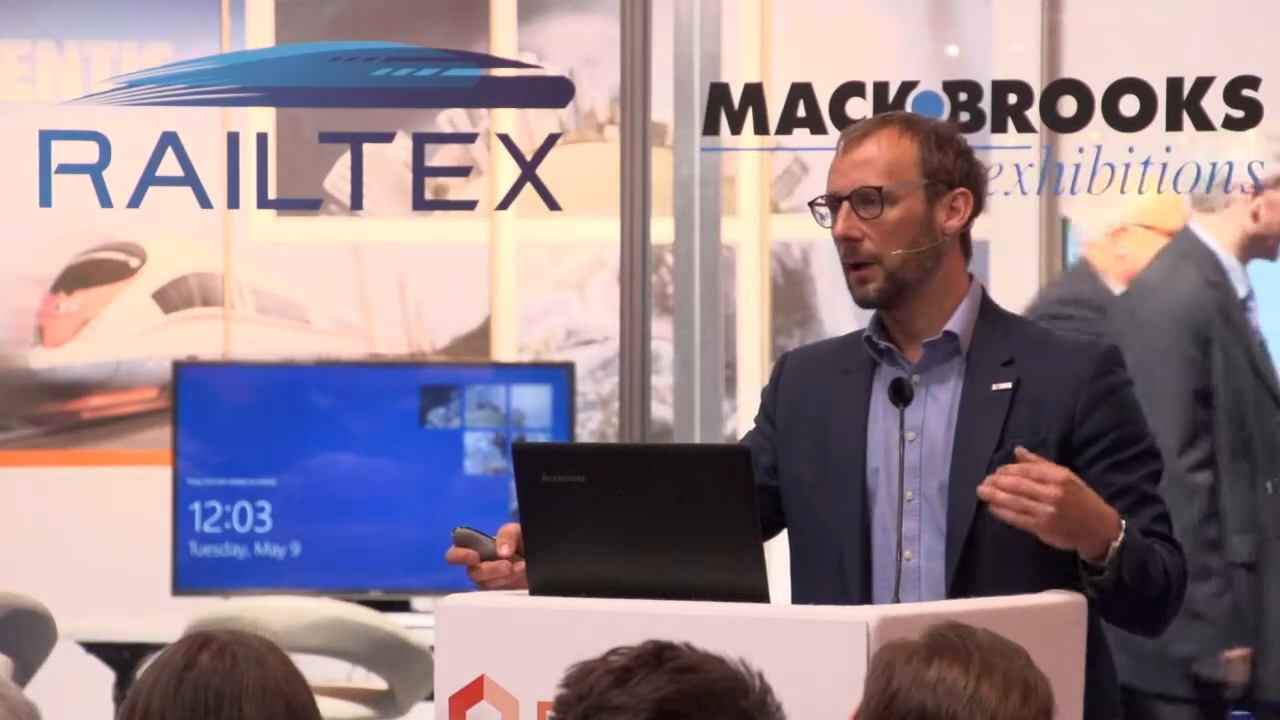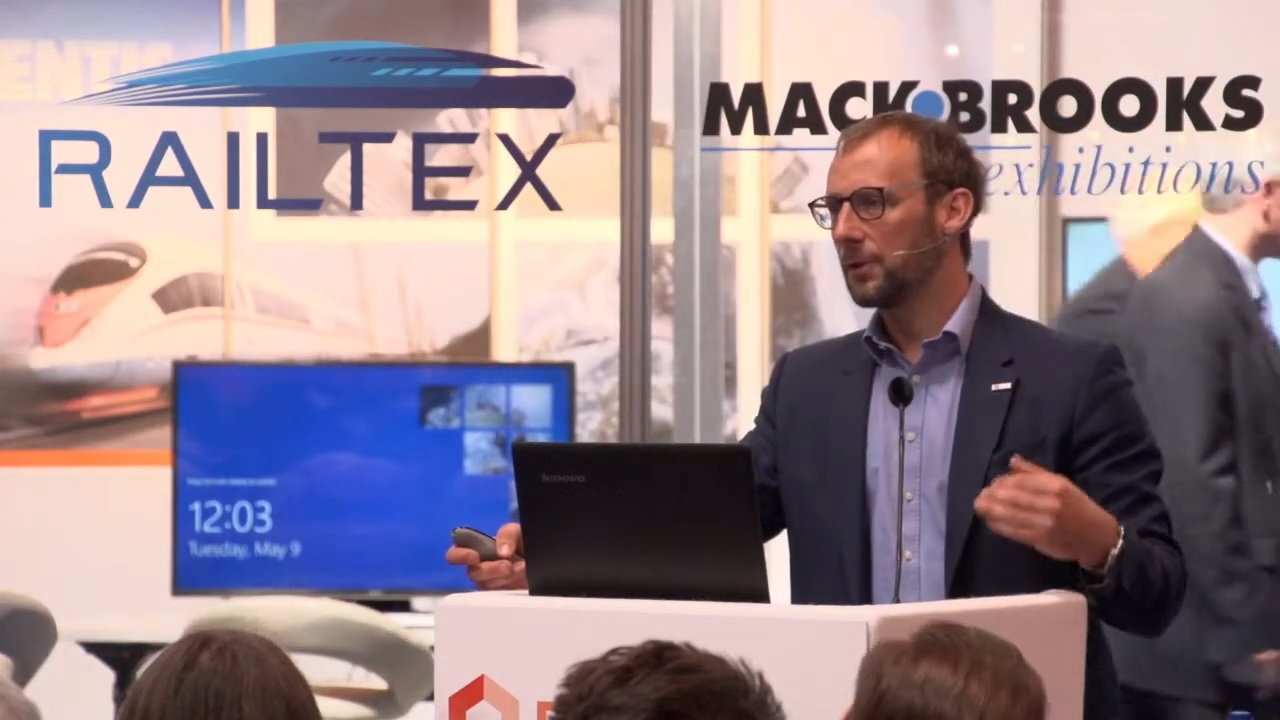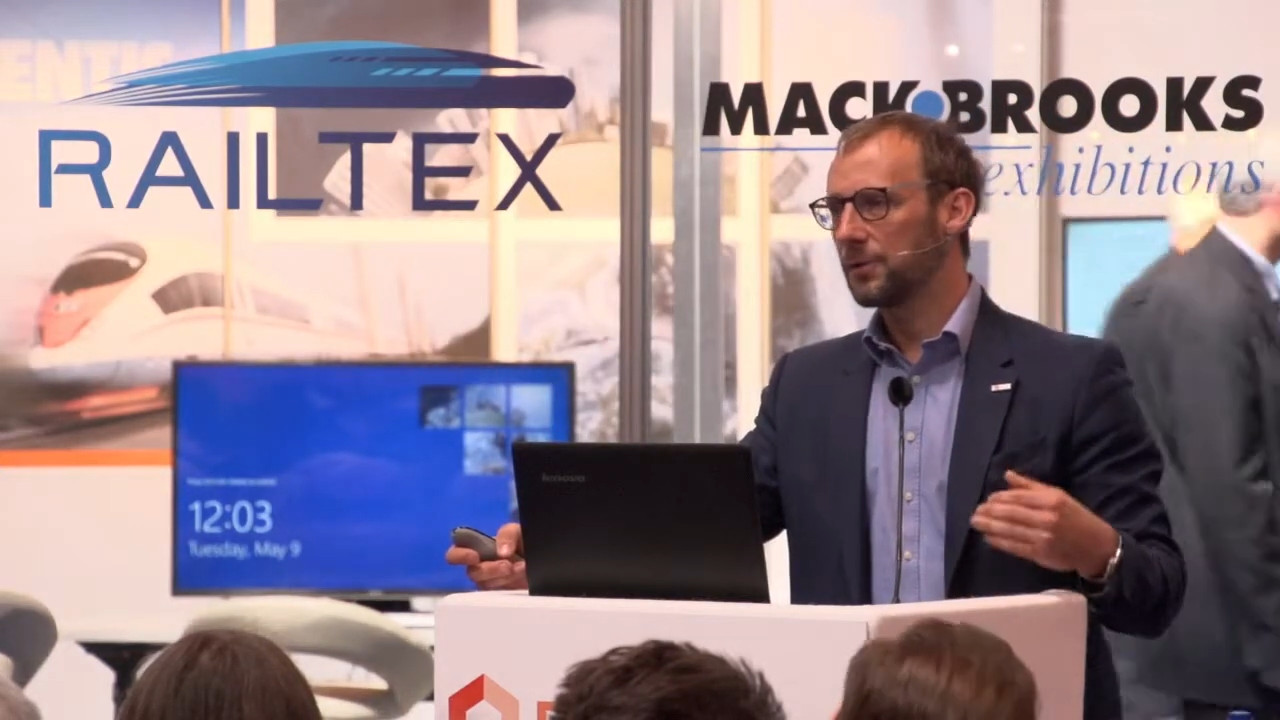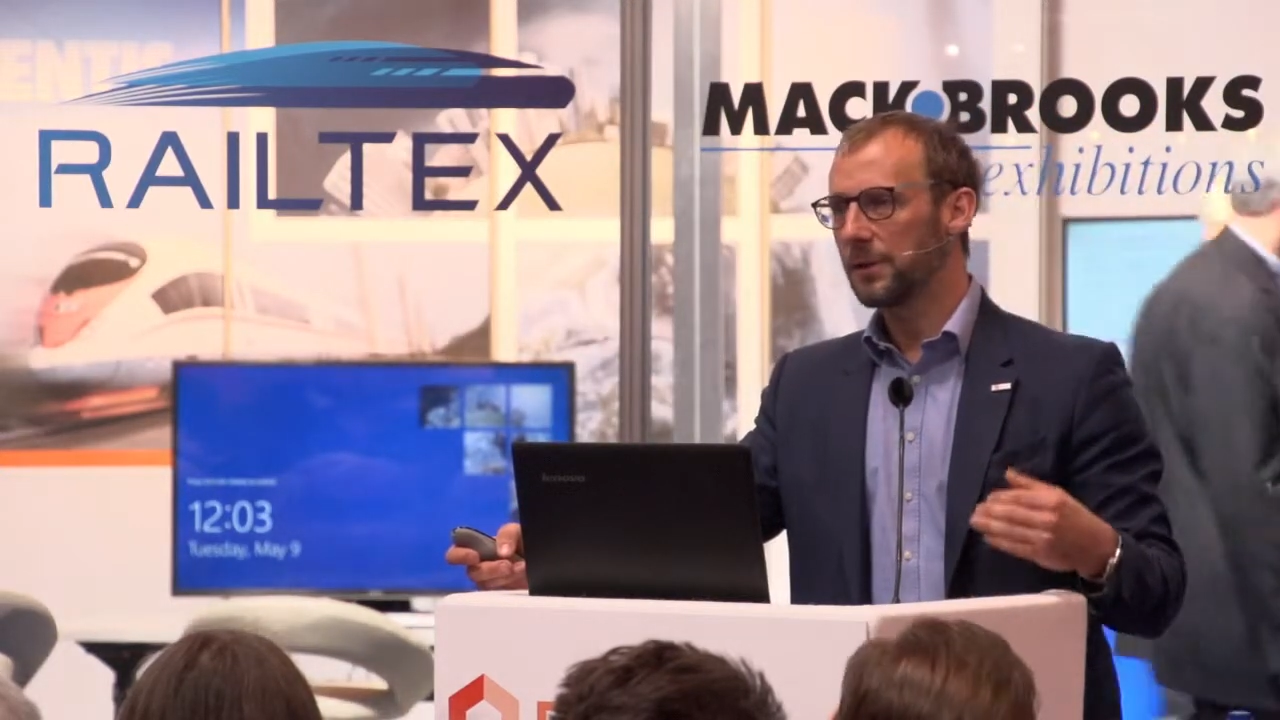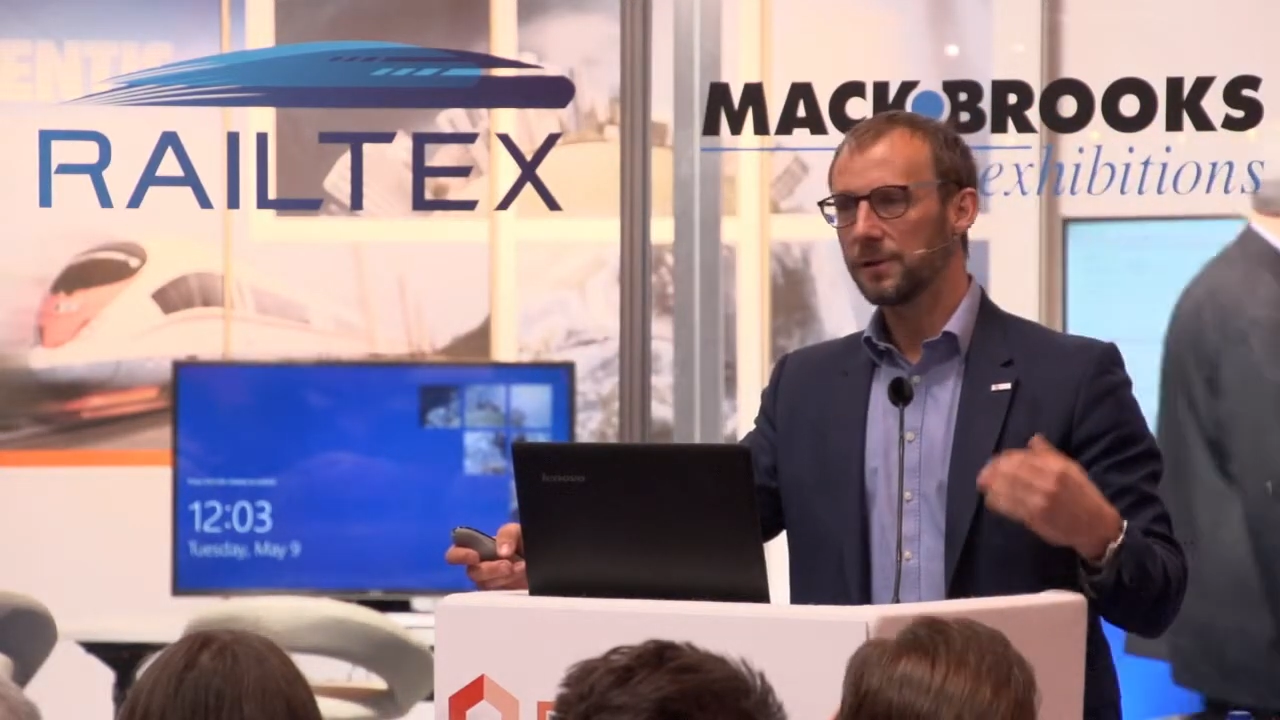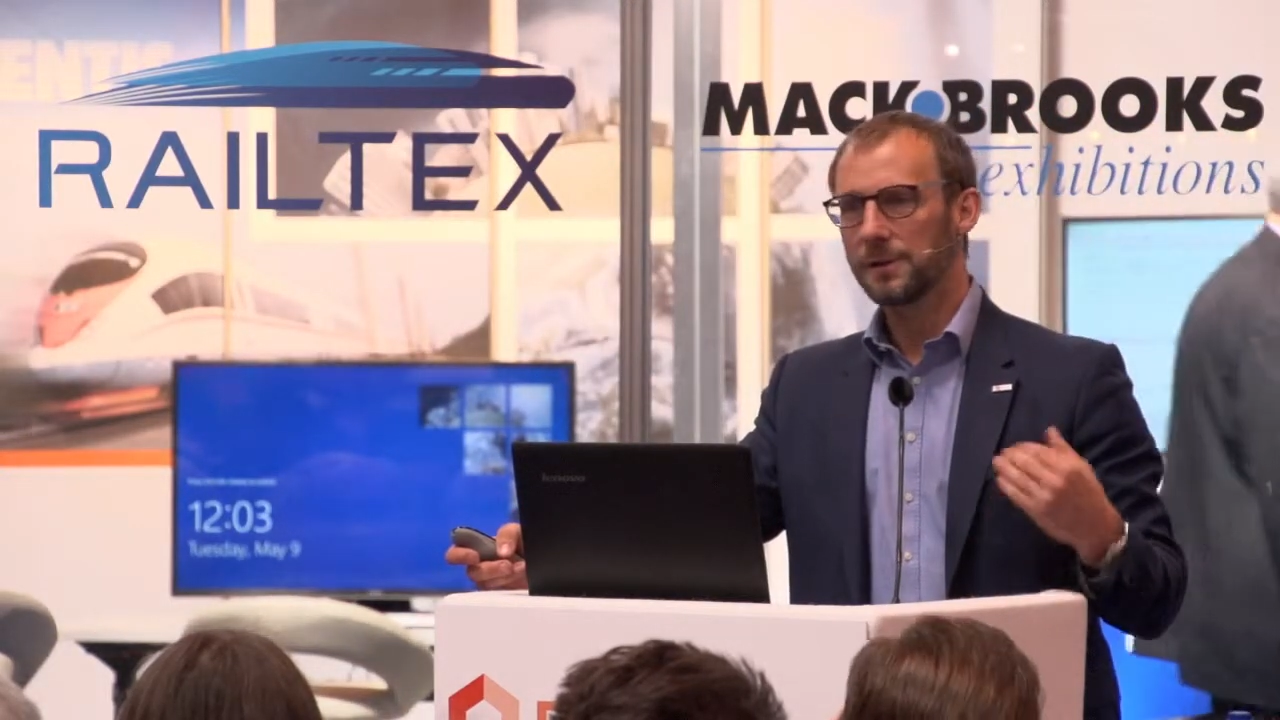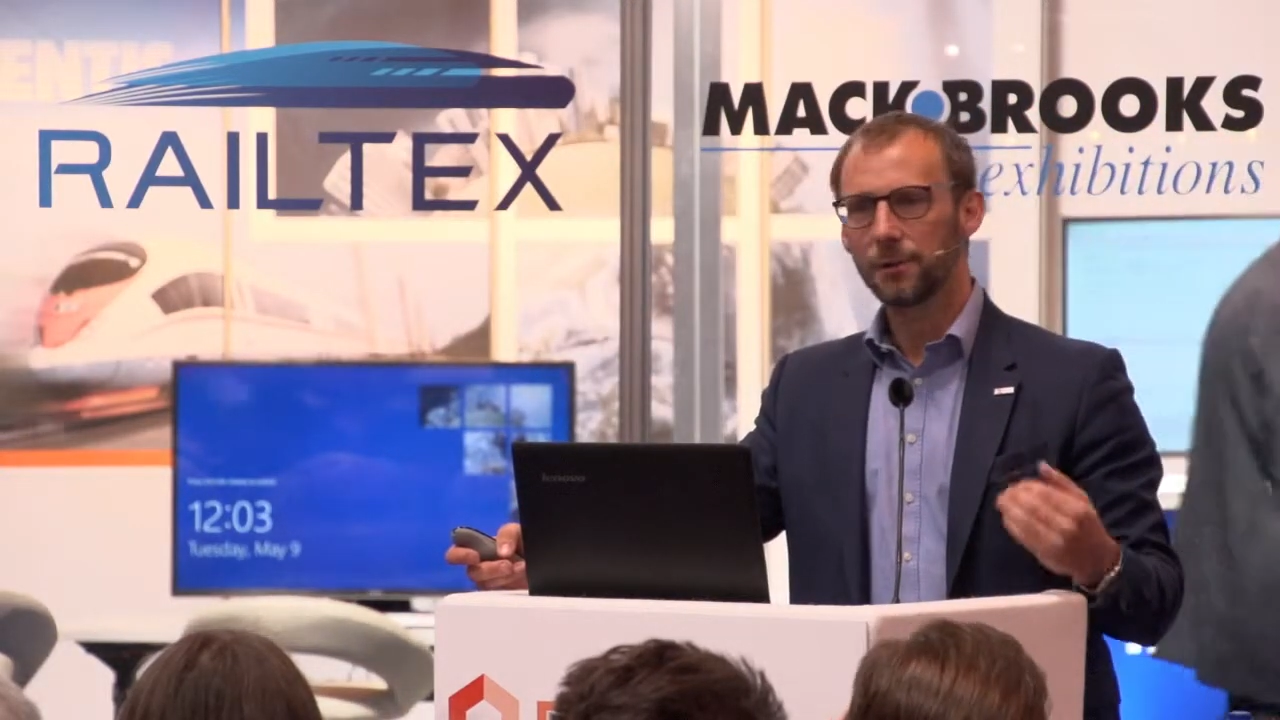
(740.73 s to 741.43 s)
introduce